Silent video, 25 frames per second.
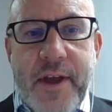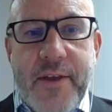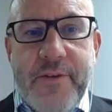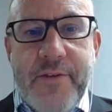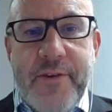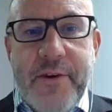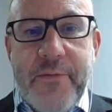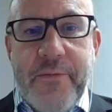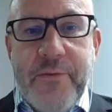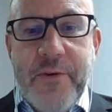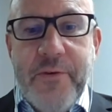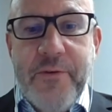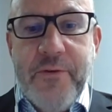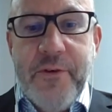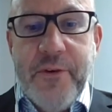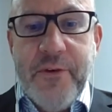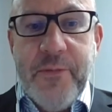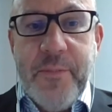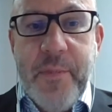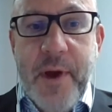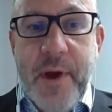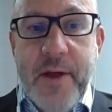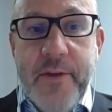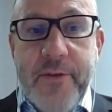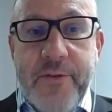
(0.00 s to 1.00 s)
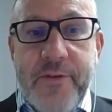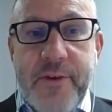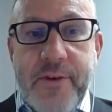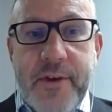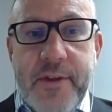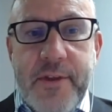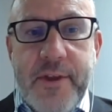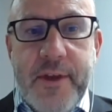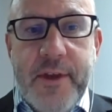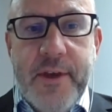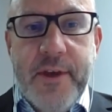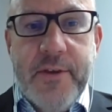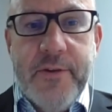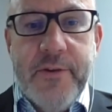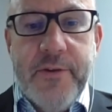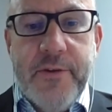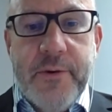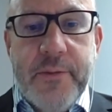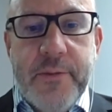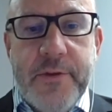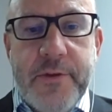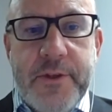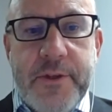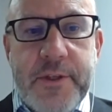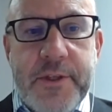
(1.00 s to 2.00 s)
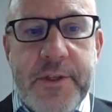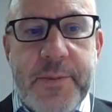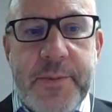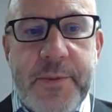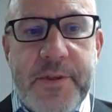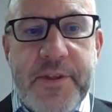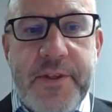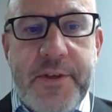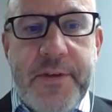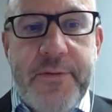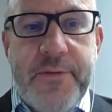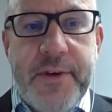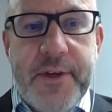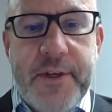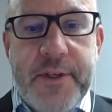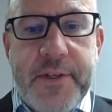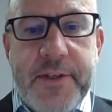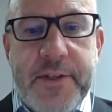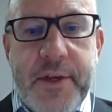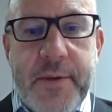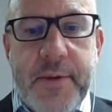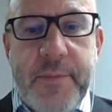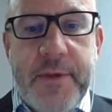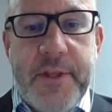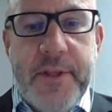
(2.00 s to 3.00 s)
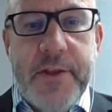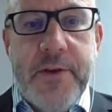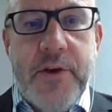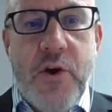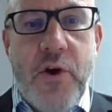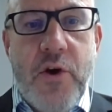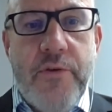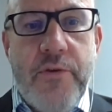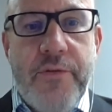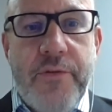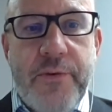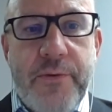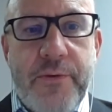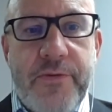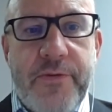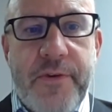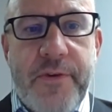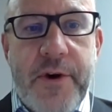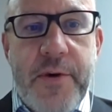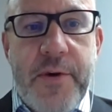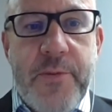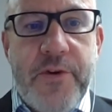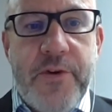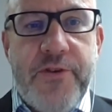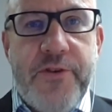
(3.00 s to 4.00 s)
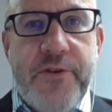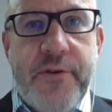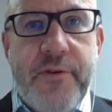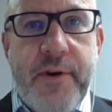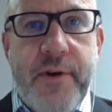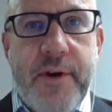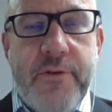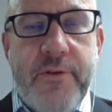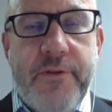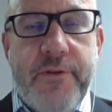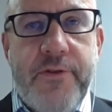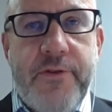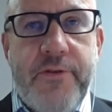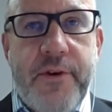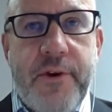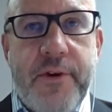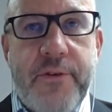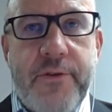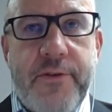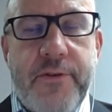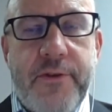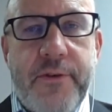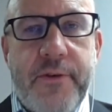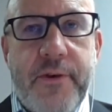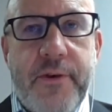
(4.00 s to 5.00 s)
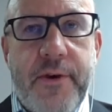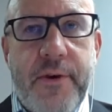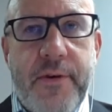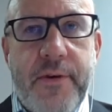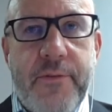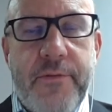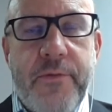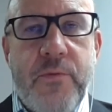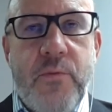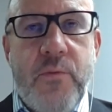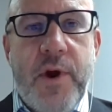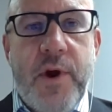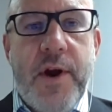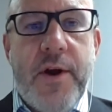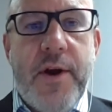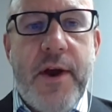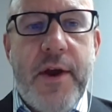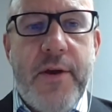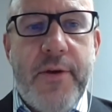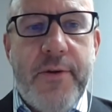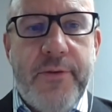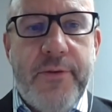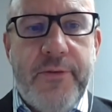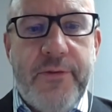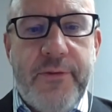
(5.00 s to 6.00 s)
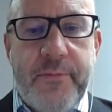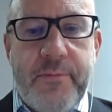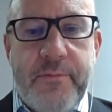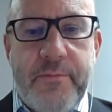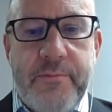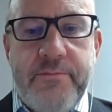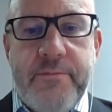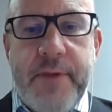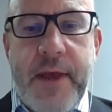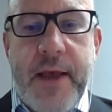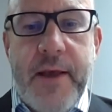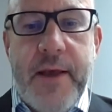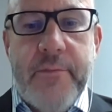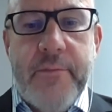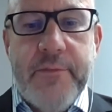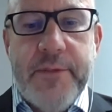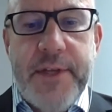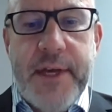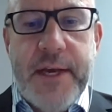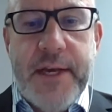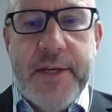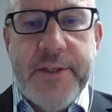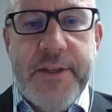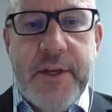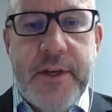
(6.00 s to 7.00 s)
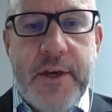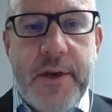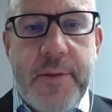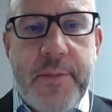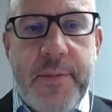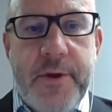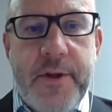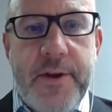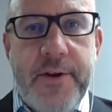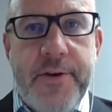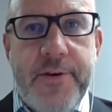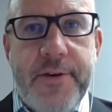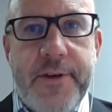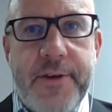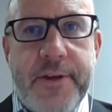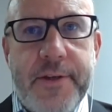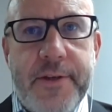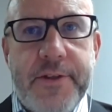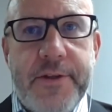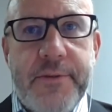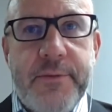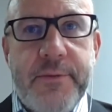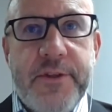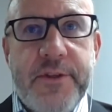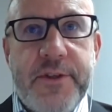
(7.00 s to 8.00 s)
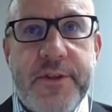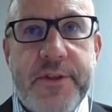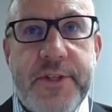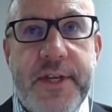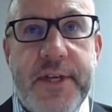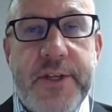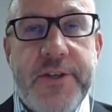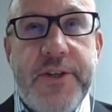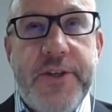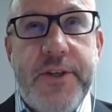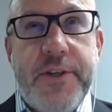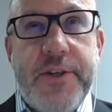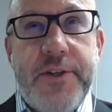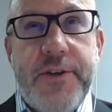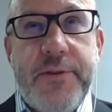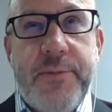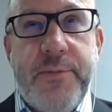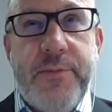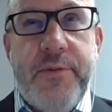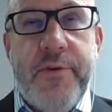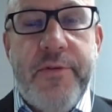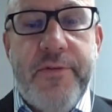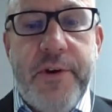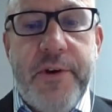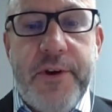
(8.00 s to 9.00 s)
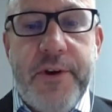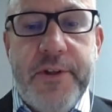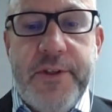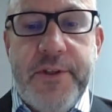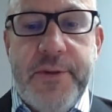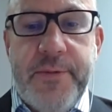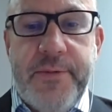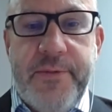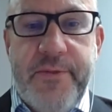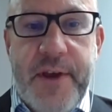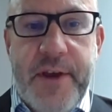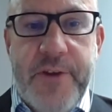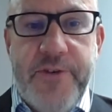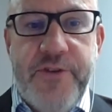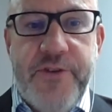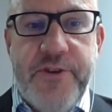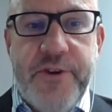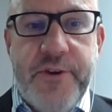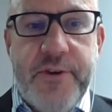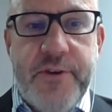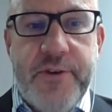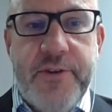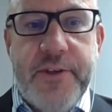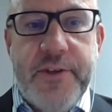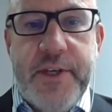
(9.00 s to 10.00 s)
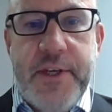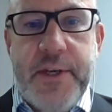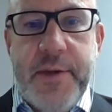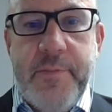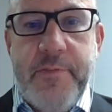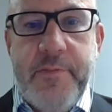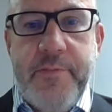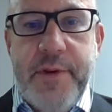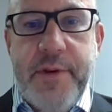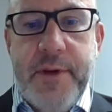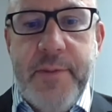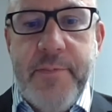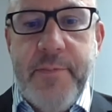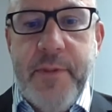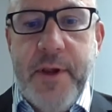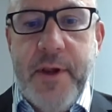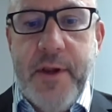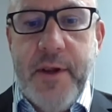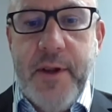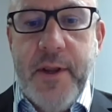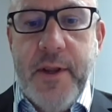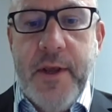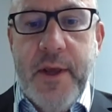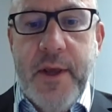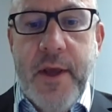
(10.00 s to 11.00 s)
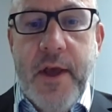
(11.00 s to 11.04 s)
a different response, I think, in terms of the specifics. I mean, COVID was very much around trying to kind of warehouse tax liabilities. It was essentially to provide subvention to keep people